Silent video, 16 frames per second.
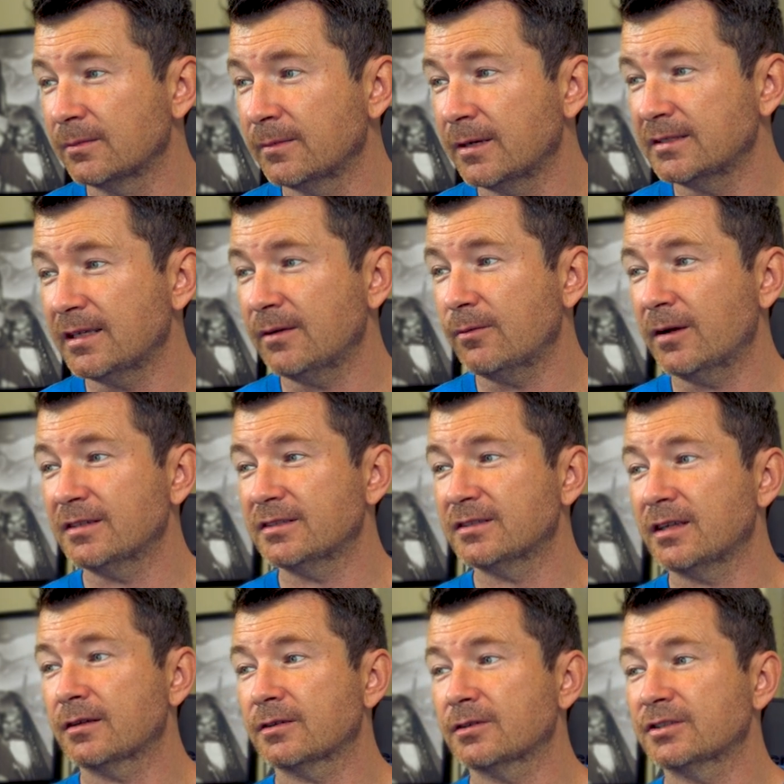maintain weight
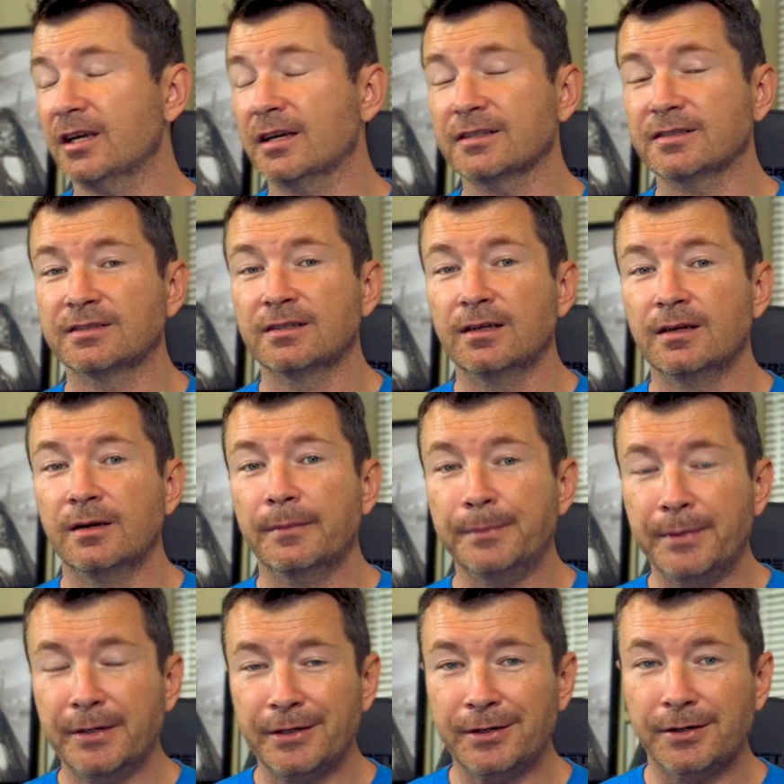standards, yes.
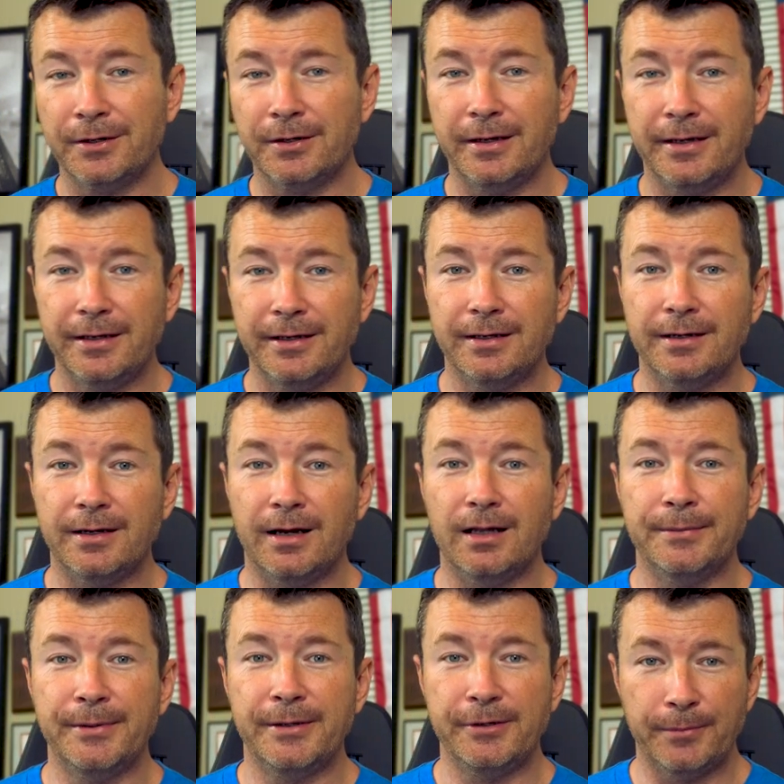Beer and
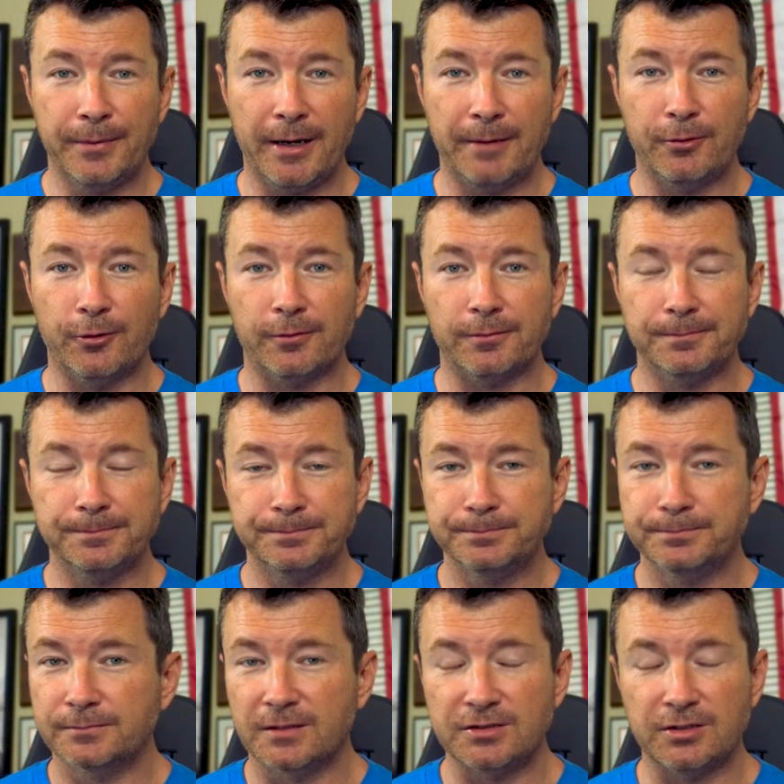jalapeno popcorn.
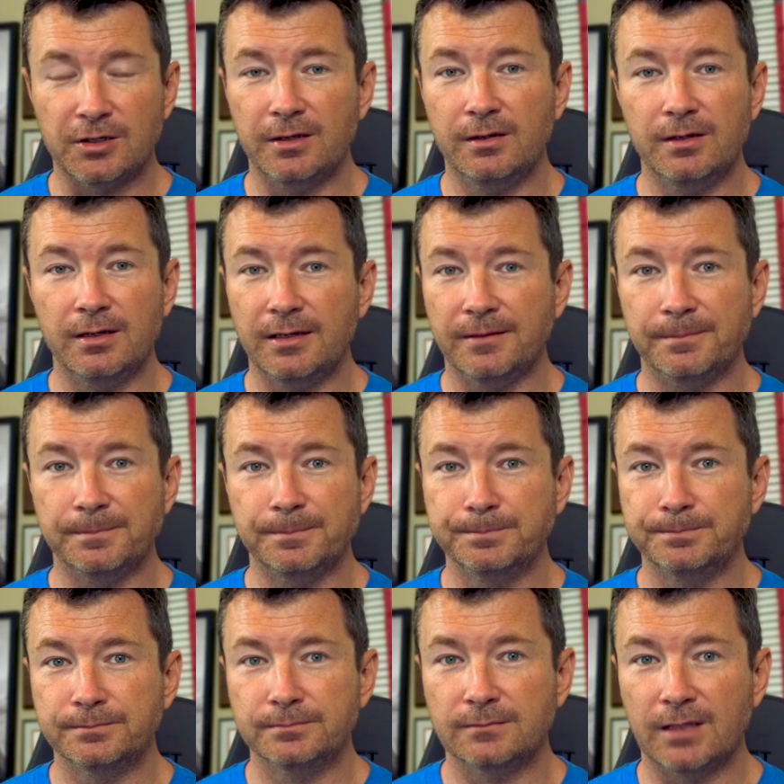That's all you can eat,
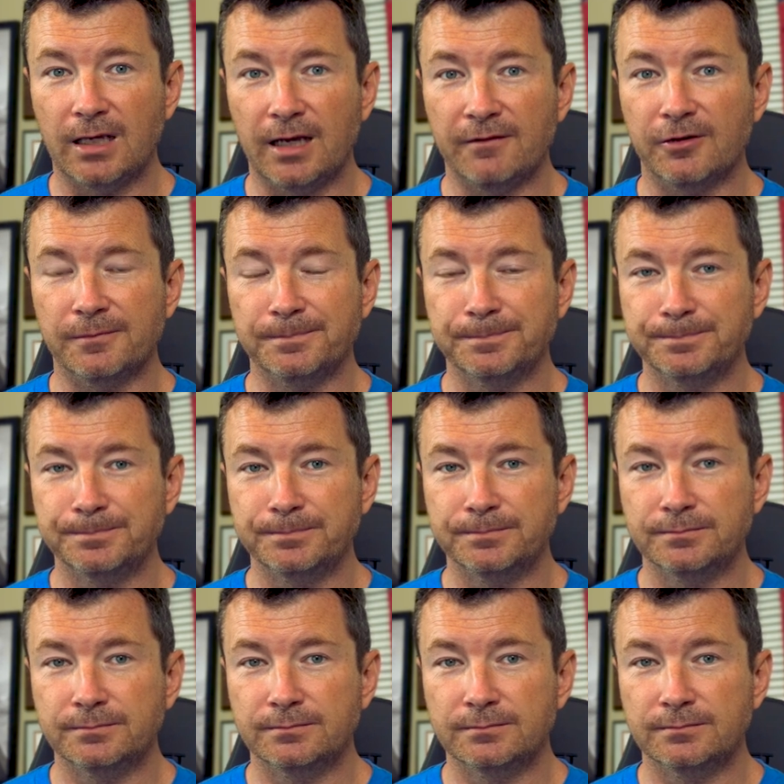ever.
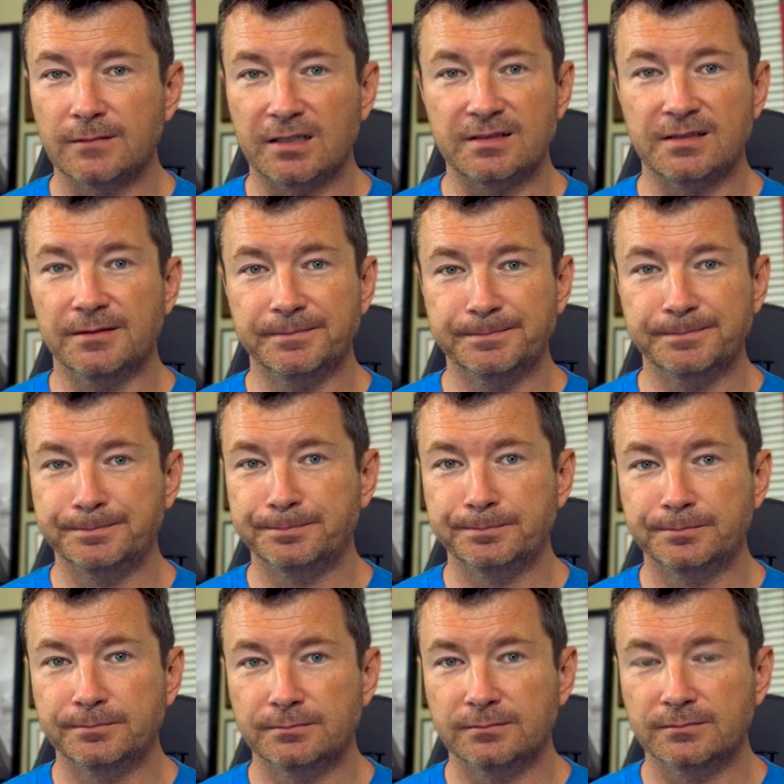That's it.
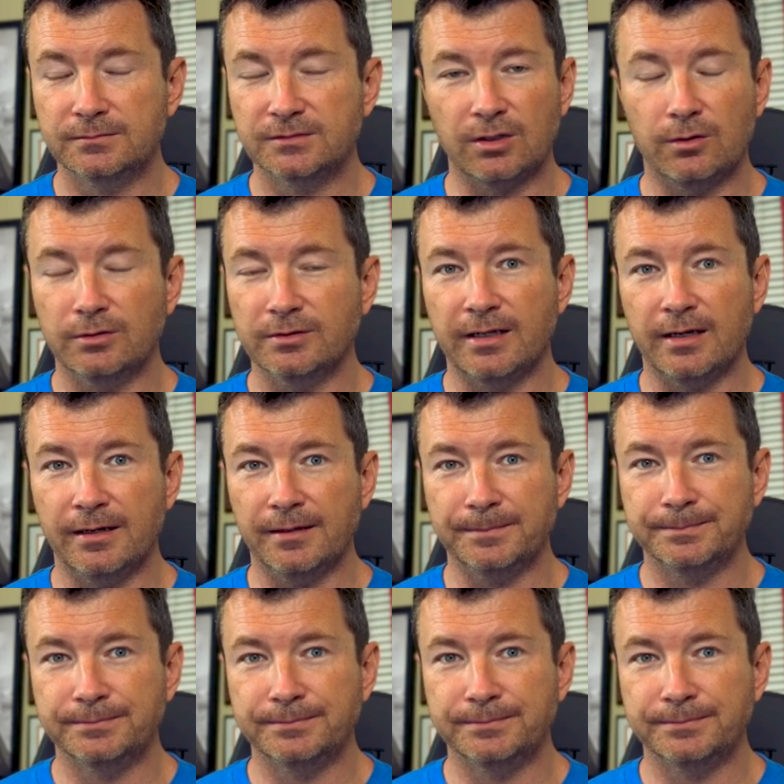It's the whole diet.